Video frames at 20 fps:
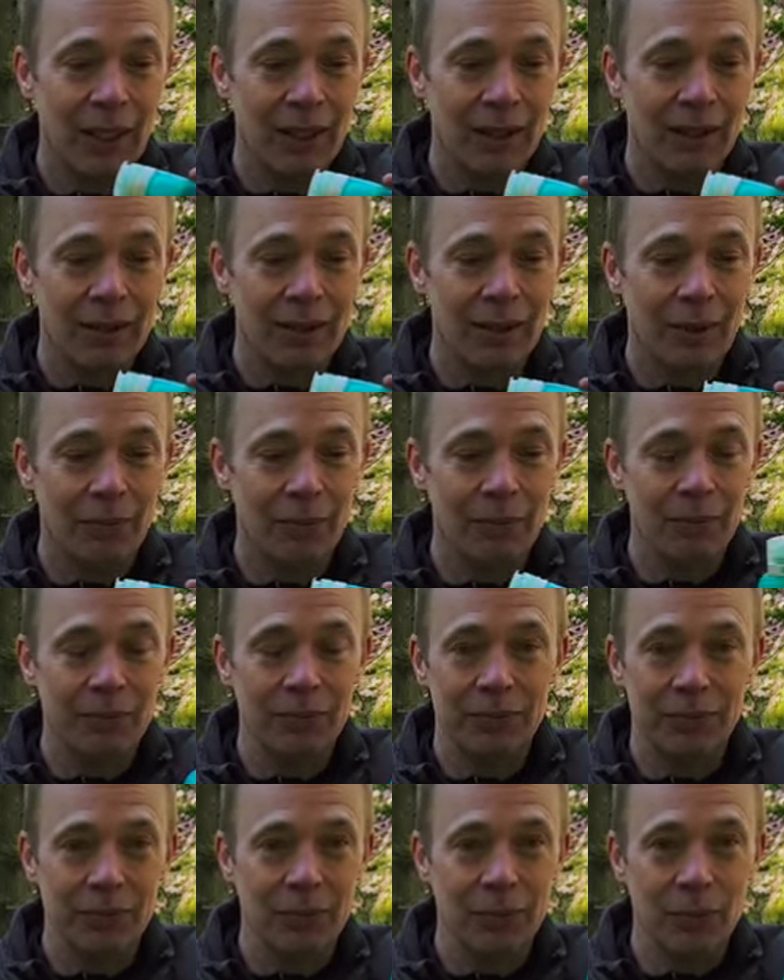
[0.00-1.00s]
some
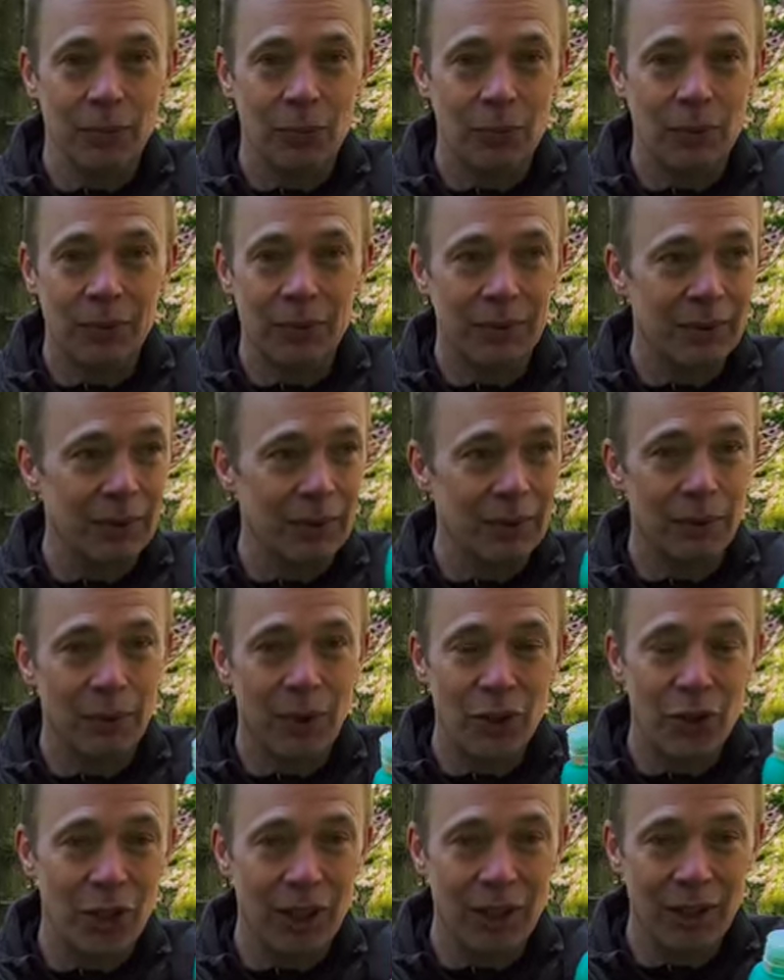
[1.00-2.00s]

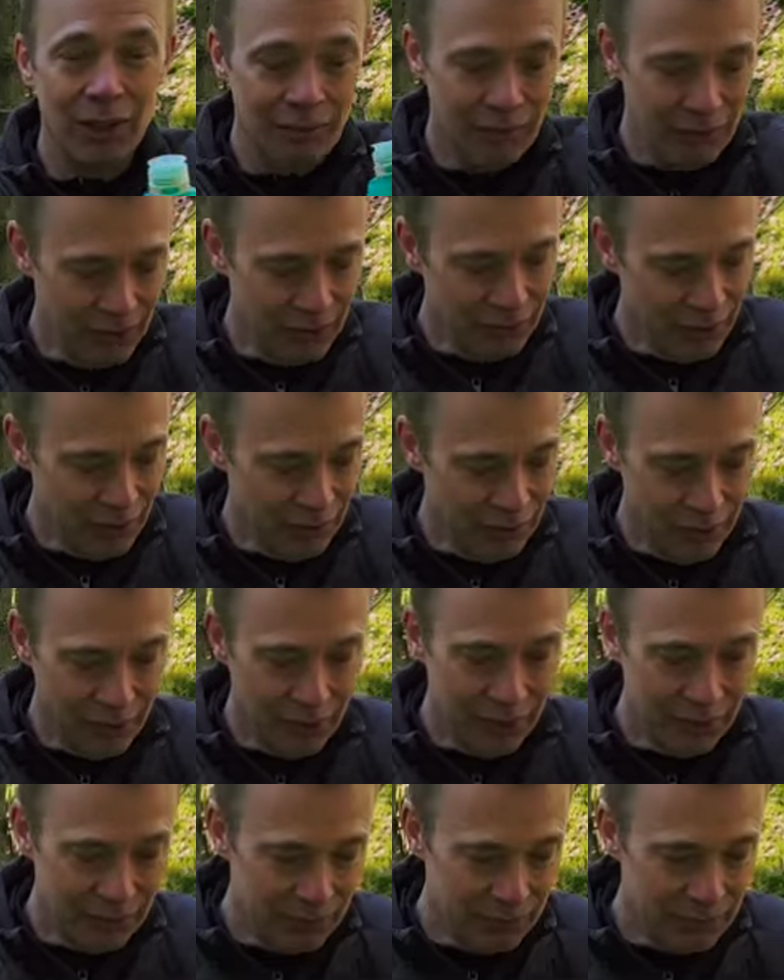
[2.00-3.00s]
washing
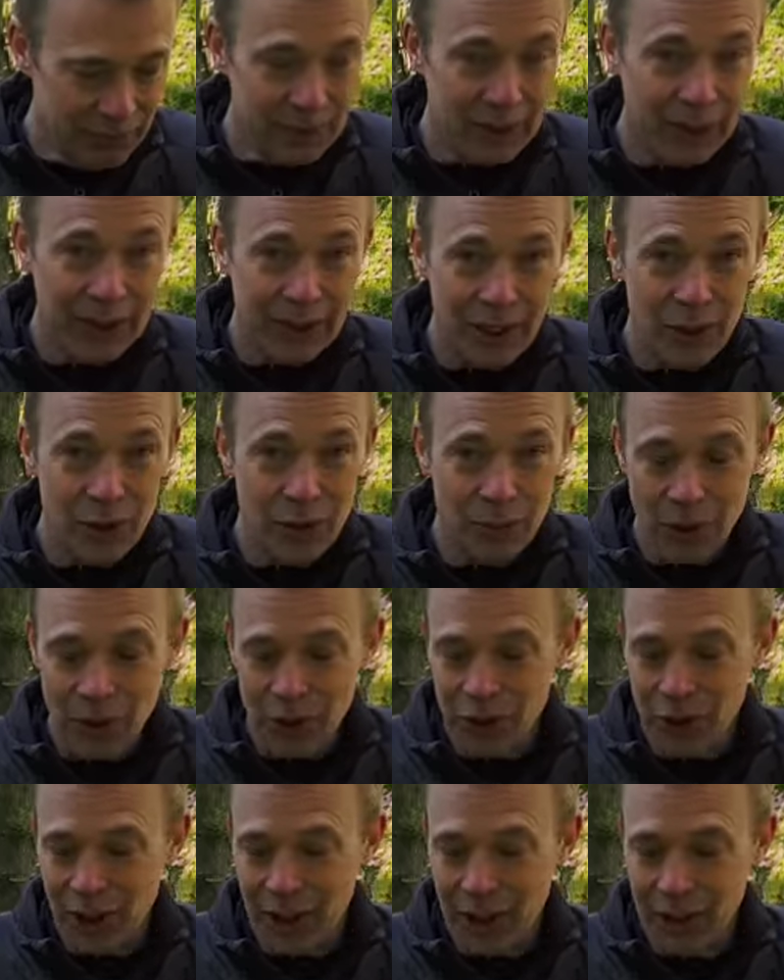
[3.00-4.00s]
for
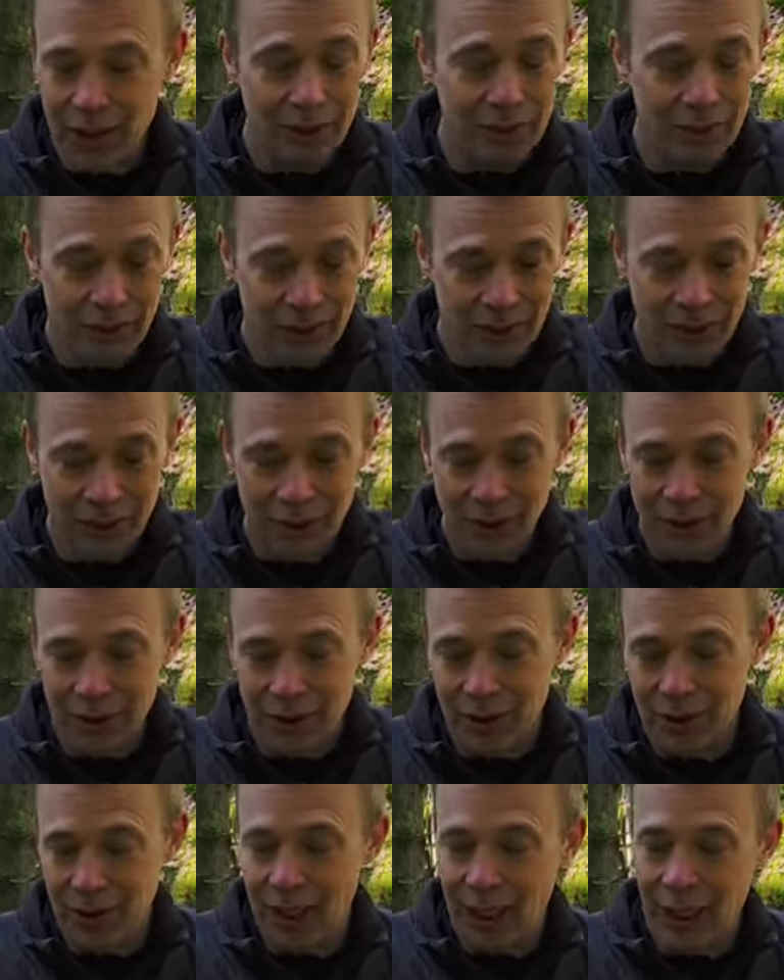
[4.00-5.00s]
dishwashing
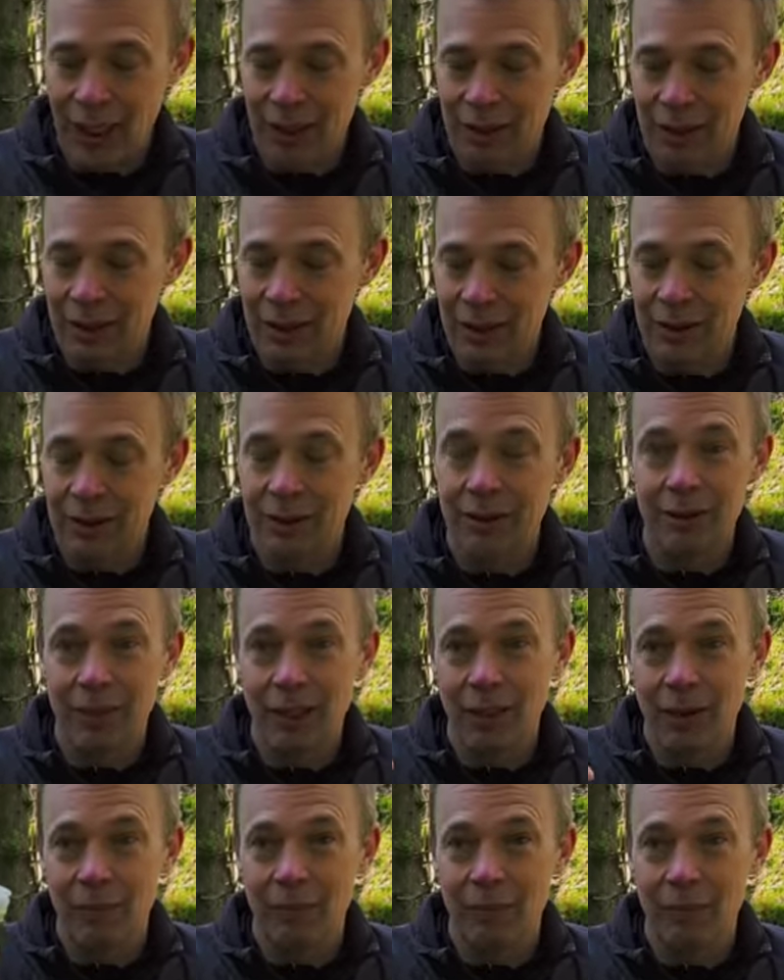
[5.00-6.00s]
detergent and
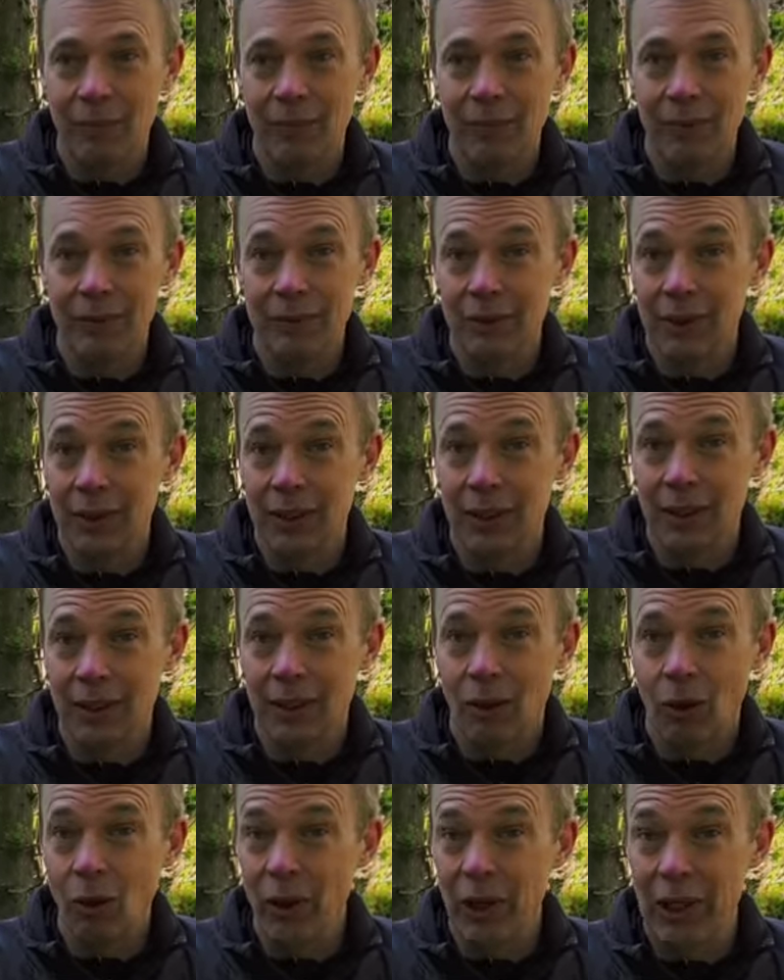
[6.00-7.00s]
some
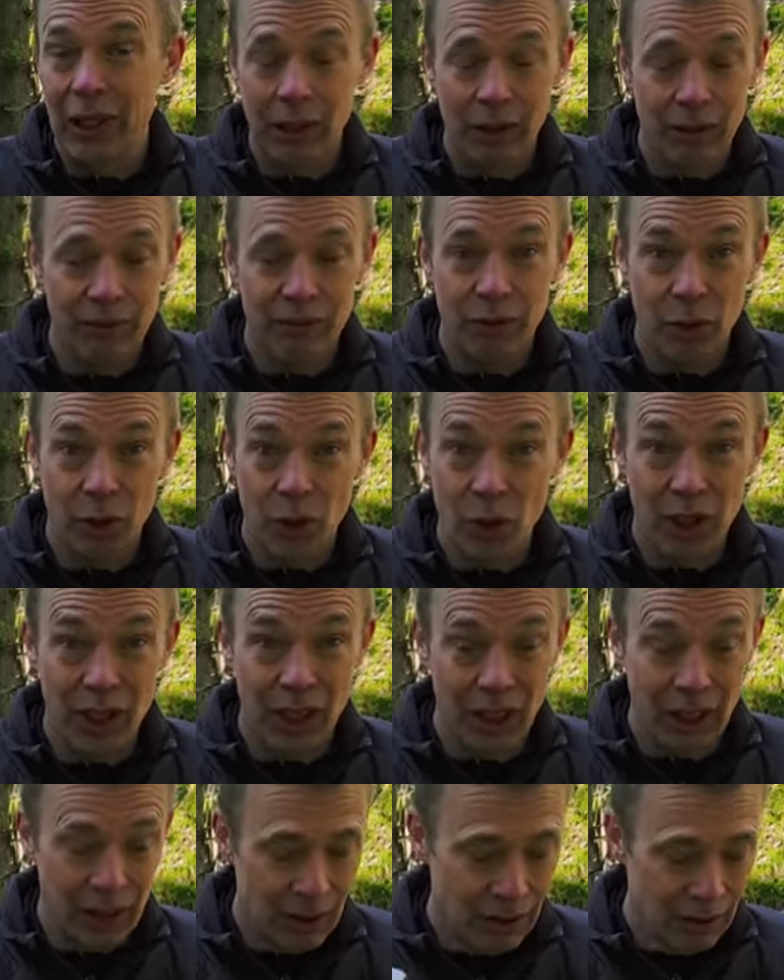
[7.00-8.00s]
oil for
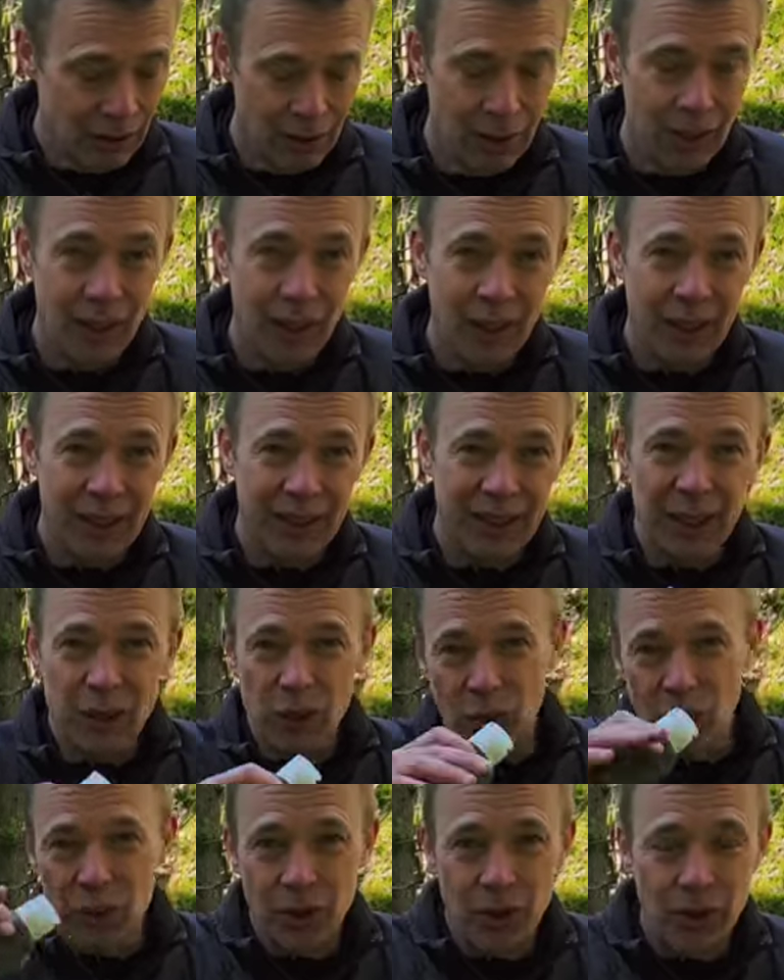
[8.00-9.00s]
cooking. And that's
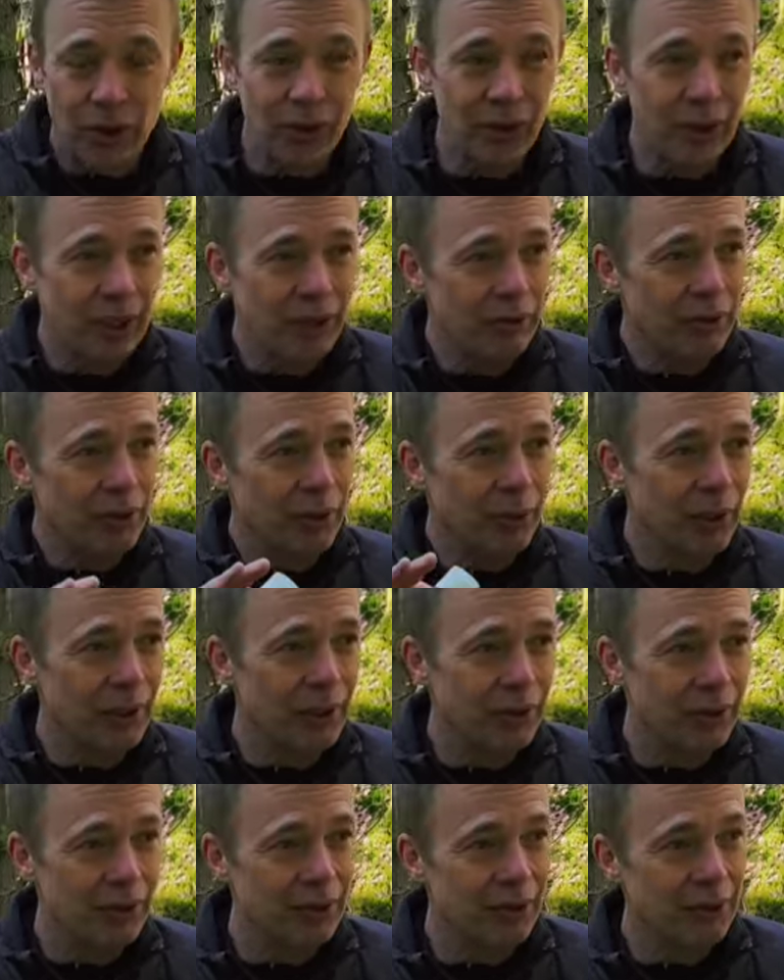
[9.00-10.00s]
also good if you
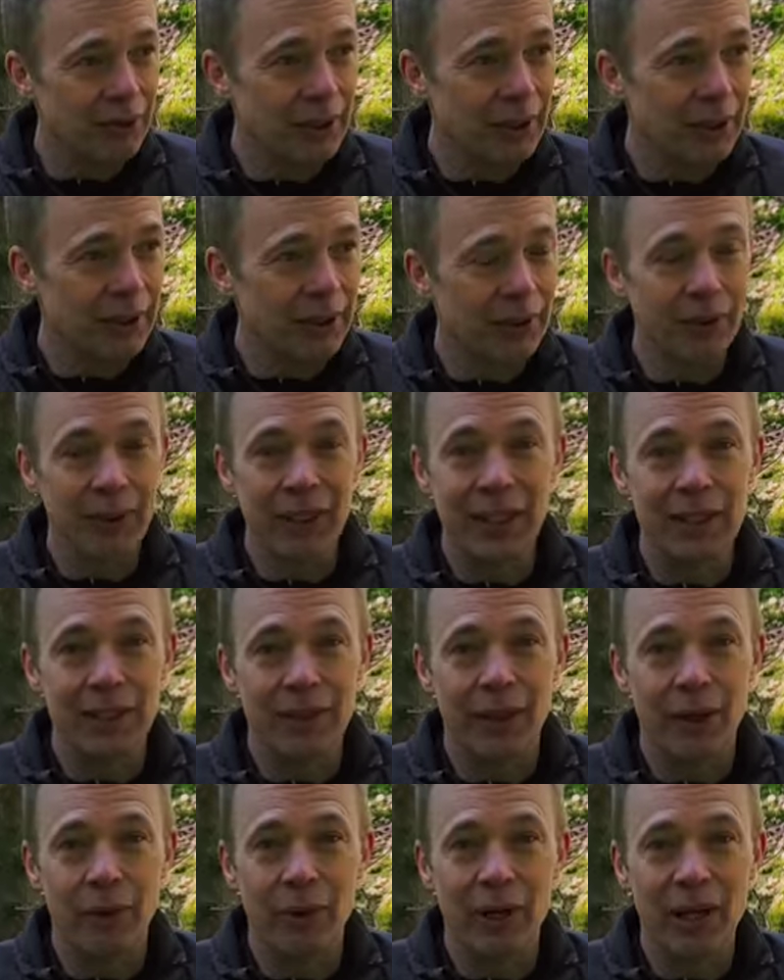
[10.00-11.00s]
want to grease
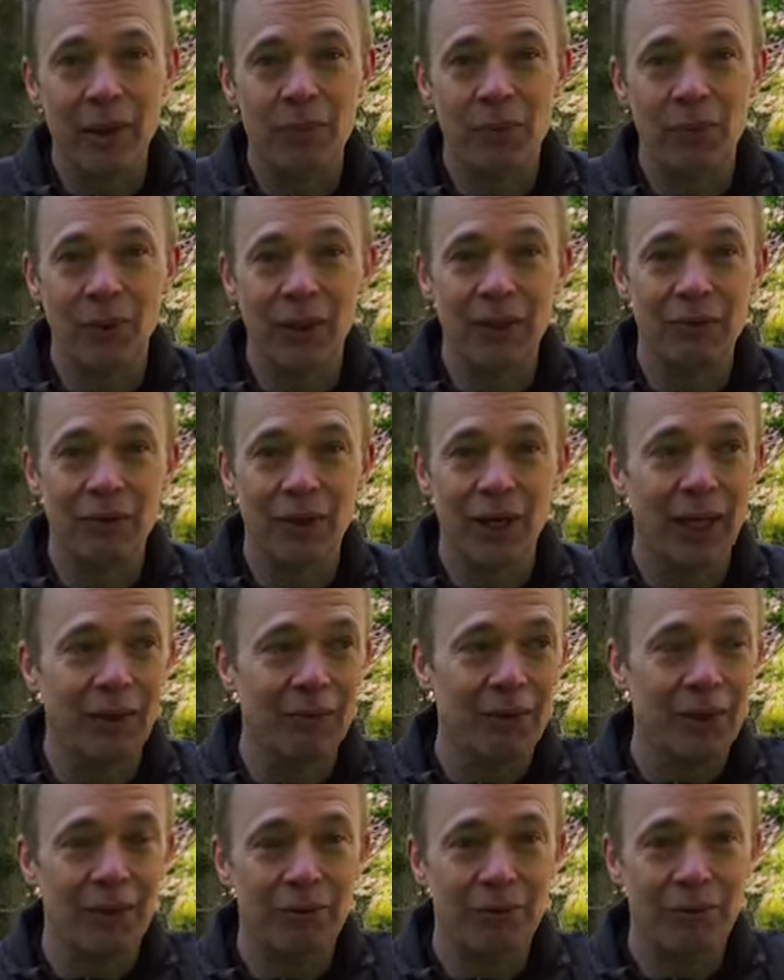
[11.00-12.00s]
the rim if you
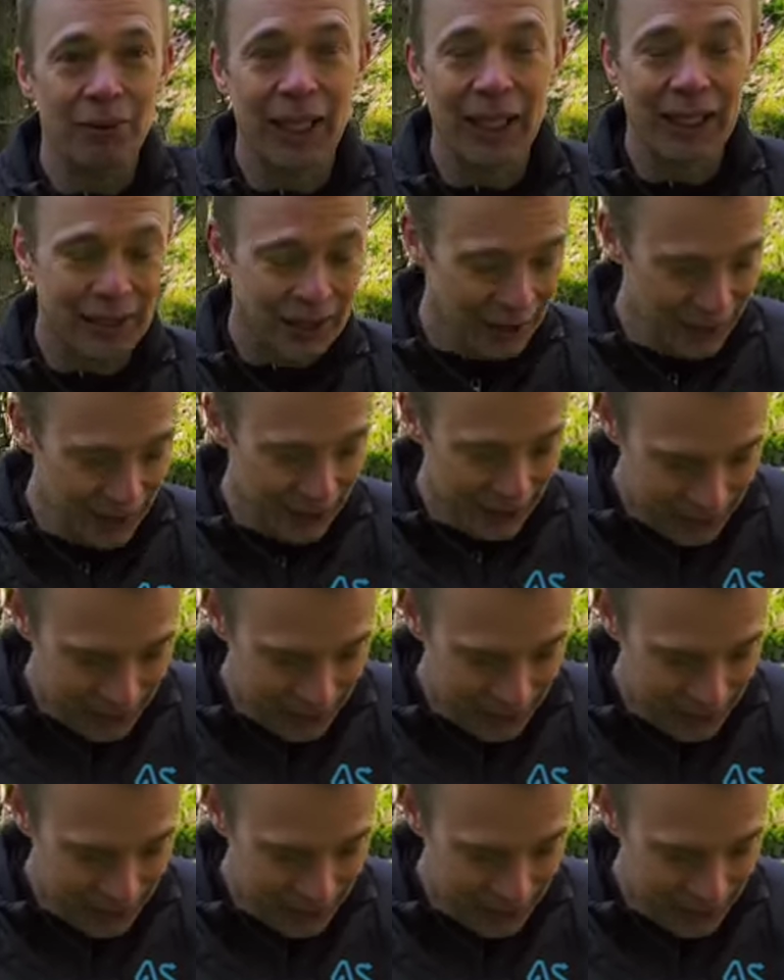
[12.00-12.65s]
have a flat tire or